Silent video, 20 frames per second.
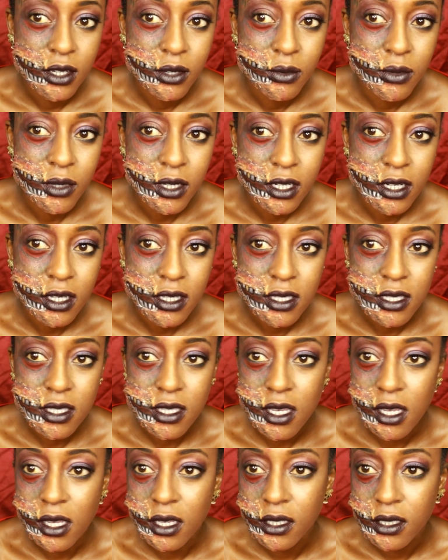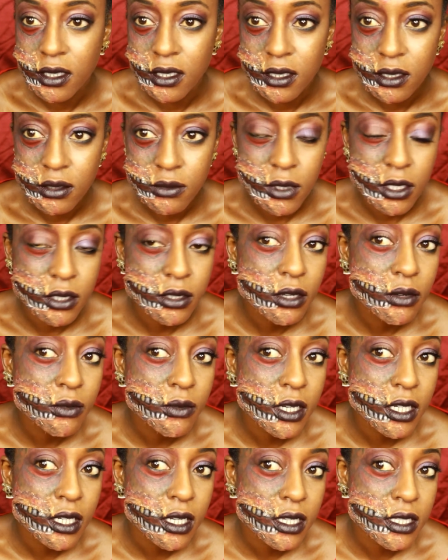one last thing. Well, not
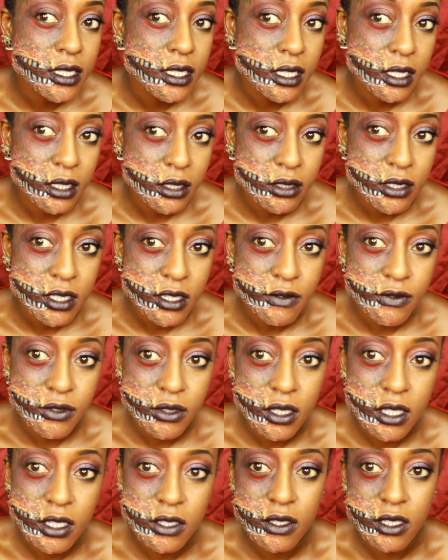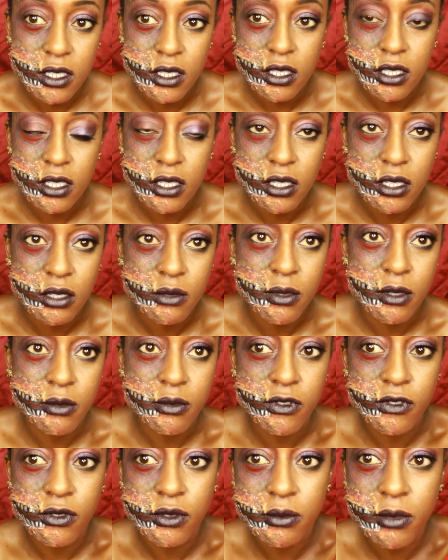one last thing, I've got several last things to do, but
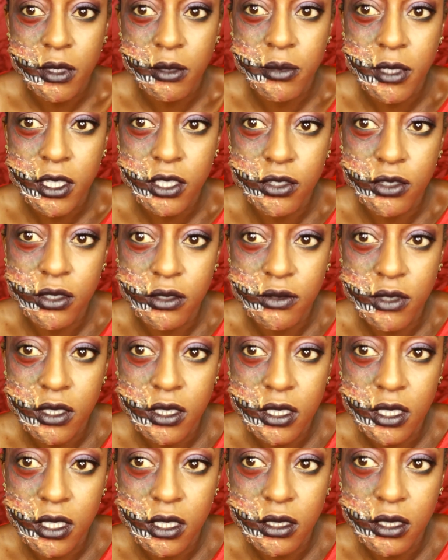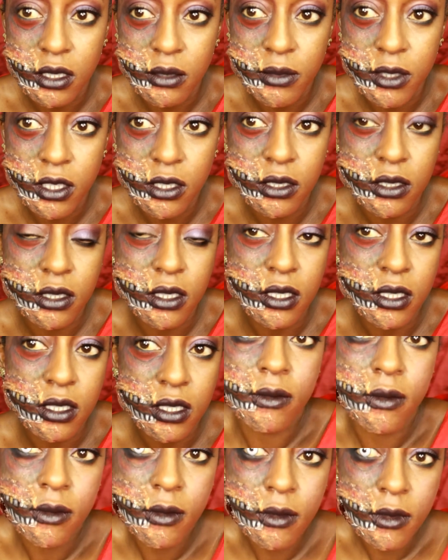before my battery runs out, let me do this.